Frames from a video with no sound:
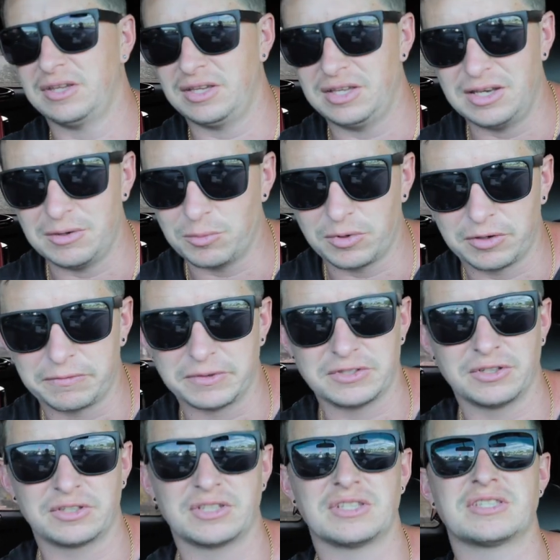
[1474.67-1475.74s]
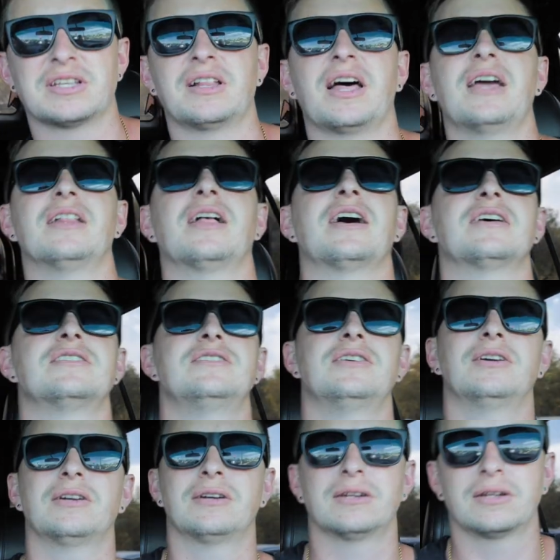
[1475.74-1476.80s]
He didn't work for Cirque du Soleil last
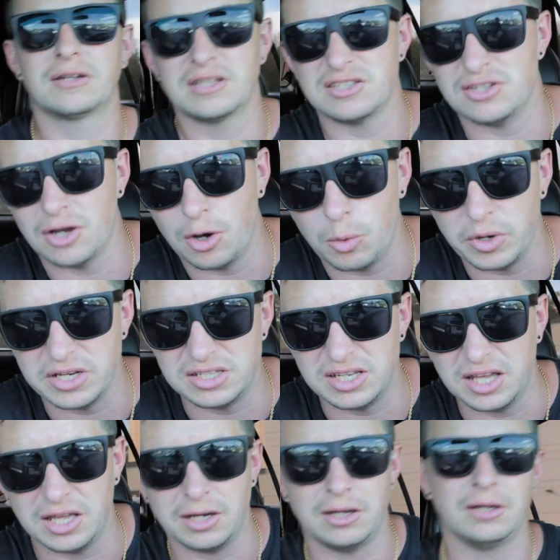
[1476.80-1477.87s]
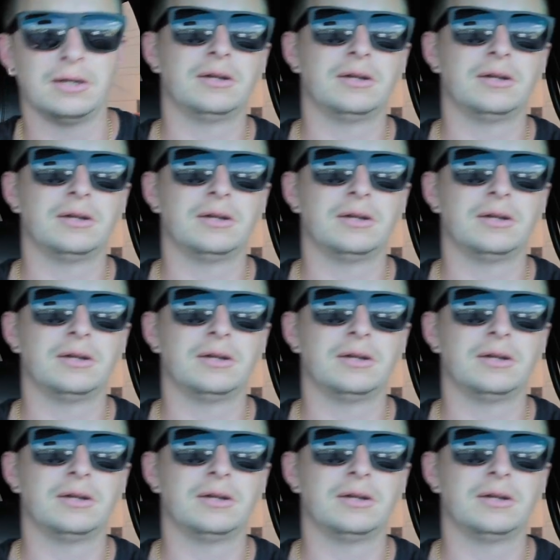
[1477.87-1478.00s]
year, because no one did.